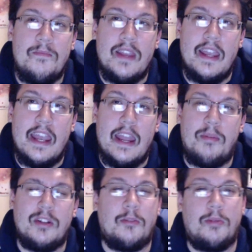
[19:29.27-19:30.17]
it
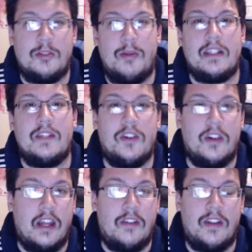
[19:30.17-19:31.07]
puts a perspective in your
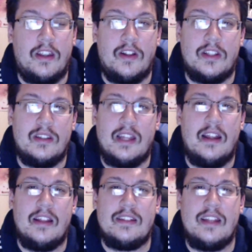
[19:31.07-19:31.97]
life. And
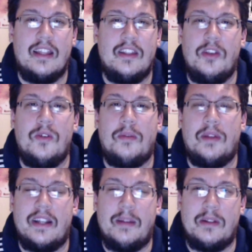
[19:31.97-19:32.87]
it's not new. I'm
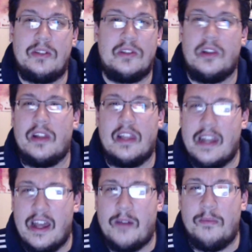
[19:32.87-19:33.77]
not just learning that
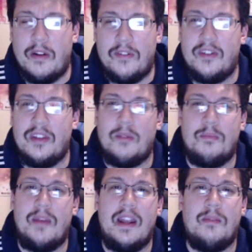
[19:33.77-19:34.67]
now. I've learned that
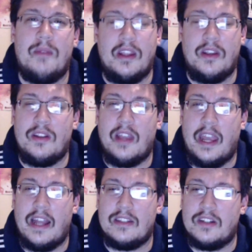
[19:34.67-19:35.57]
many, many
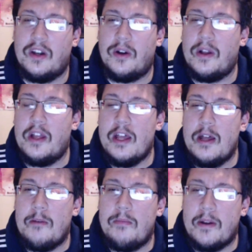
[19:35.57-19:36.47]
aeons ago.
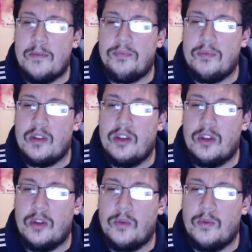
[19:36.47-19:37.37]
But
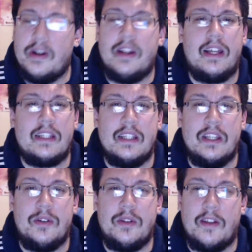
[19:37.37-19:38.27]
you realize that
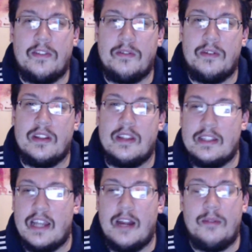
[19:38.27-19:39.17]
you have to re the
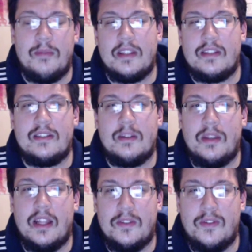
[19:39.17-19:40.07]
time is something
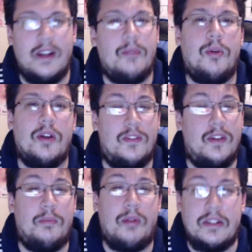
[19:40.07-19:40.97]
that's very important. It's very
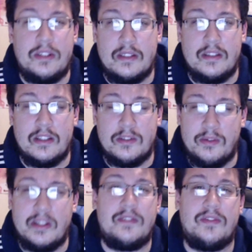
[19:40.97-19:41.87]
precious. There's a
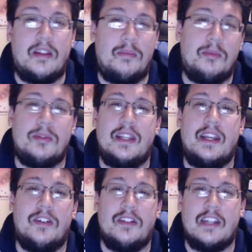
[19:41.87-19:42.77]
reason for that. People saying
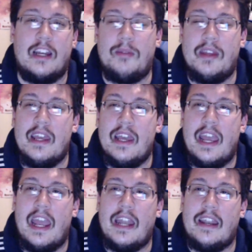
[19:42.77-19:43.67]
it all the time,
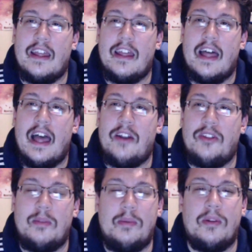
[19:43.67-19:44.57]
and I don't
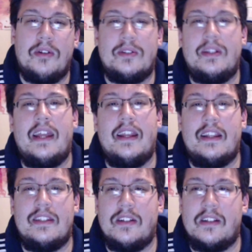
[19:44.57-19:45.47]
think people understand it
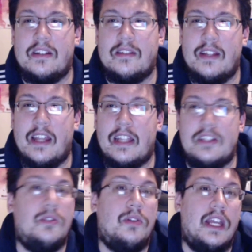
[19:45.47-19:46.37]
until it's
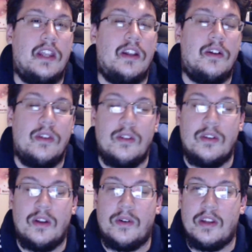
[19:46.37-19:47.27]
too late. You
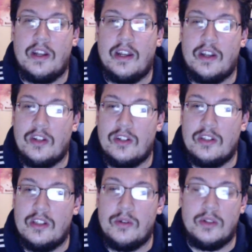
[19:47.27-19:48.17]
didn't
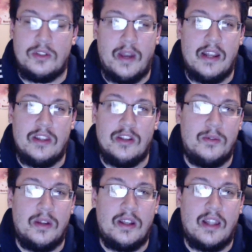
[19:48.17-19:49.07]
do what you had to do
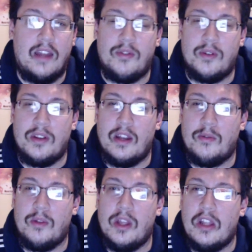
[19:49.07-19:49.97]
in life, or you didn't
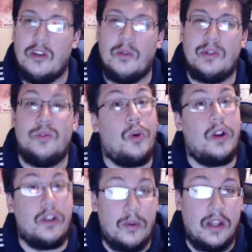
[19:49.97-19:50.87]
do what you
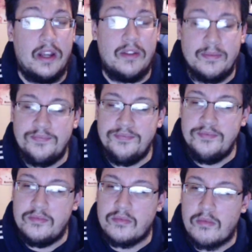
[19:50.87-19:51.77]
want to do in life.
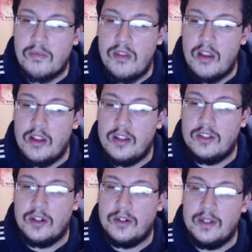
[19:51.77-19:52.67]

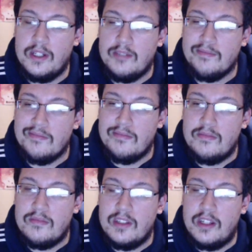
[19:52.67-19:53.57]
So,
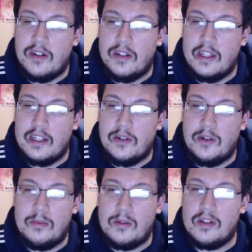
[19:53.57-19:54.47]
you know, like the
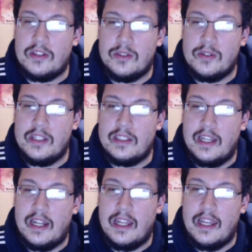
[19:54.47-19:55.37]
whole moral of the story is
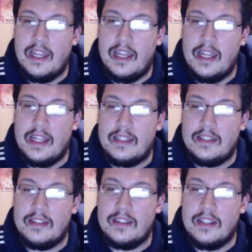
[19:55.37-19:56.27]
that it's